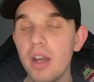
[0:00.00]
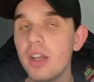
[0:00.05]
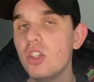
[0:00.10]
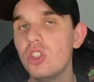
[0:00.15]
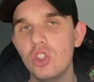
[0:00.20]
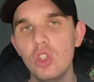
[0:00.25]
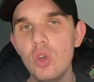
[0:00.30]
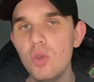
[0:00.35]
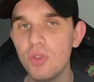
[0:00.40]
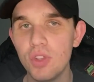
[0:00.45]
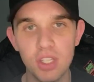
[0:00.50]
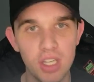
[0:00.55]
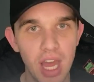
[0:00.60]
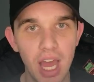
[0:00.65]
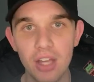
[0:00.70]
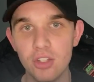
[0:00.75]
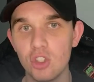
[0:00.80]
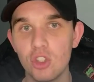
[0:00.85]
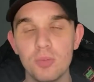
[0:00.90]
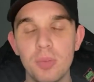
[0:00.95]
He's 2 for the
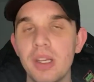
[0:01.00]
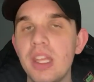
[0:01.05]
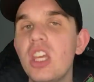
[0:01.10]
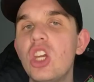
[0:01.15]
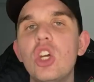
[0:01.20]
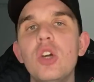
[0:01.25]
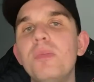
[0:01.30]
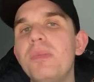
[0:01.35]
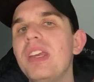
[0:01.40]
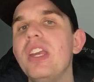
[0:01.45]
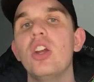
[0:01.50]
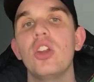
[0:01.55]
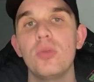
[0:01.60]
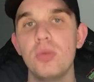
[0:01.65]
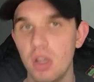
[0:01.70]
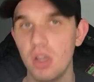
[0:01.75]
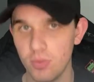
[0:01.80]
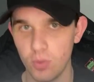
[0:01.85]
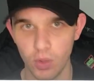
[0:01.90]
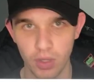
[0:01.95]
Dodgers, but he could be your
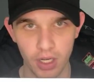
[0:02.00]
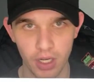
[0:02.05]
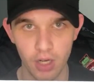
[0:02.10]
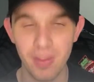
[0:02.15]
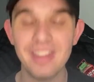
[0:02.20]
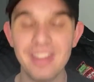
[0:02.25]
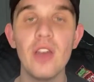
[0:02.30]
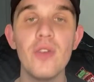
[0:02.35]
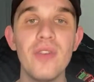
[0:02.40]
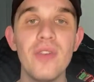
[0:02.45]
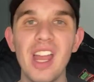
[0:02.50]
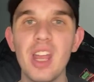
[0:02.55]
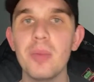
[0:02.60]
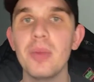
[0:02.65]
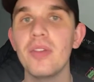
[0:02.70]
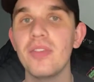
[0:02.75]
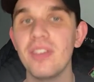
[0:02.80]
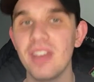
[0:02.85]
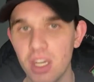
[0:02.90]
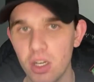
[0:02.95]
3 or 4 hitter. That's how
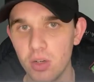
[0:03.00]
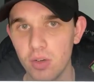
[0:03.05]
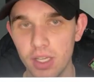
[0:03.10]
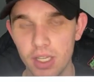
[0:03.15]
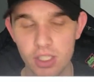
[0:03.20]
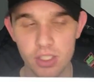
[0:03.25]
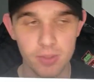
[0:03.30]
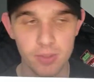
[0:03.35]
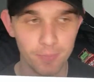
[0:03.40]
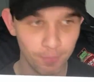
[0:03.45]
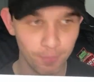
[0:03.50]
valuable of a hitter he is.